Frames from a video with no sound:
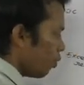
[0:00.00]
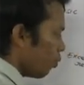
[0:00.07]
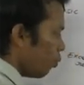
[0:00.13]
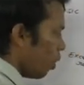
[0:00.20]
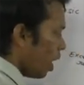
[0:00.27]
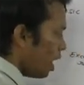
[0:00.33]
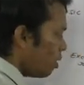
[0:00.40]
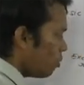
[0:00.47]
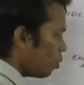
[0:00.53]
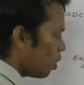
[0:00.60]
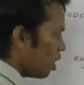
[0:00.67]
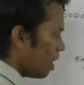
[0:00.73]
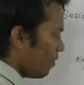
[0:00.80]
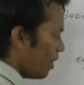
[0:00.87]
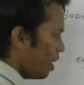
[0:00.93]
1
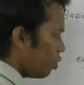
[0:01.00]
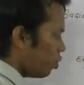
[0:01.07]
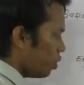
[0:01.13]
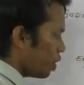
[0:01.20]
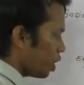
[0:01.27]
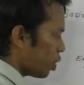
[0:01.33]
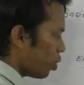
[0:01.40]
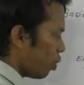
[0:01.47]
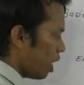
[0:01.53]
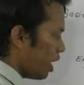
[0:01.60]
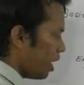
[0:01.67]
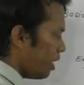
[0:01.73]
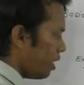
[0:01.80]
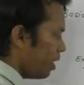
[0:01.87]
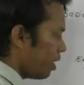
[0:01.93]
mole of N2 is
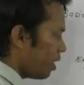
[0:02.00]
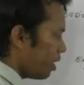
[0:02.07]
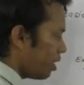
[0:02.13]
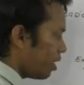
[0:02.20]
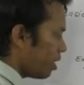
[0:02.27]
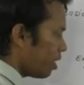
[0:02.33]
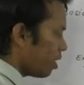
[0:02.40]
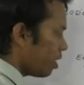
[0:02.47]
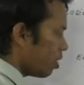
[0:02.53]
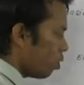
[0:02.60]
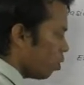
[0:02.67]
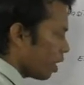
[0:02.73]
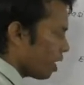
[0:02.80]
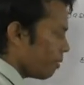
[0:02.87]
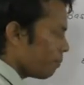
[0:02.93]
required,
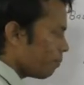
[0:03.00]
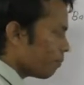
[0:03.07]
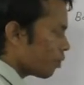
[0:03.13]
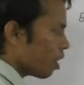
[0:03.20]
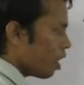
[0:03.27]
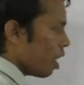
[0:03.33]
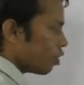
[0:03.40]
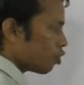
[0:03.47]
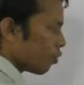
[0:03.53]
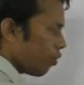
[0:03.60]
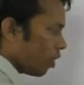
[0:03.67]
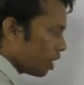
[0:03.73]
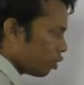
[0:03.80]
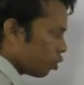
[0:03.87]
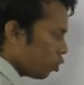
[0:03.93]
okay? So
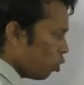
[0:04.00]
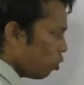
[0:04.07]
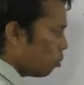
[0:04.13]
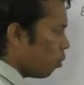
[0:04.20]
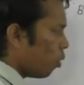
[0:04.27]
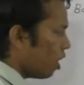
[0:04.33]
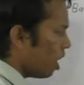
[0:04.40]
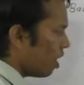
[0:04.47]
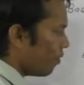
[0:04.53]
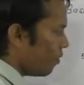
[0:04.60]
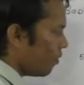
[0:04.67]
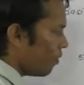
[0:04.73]
for 3 mole of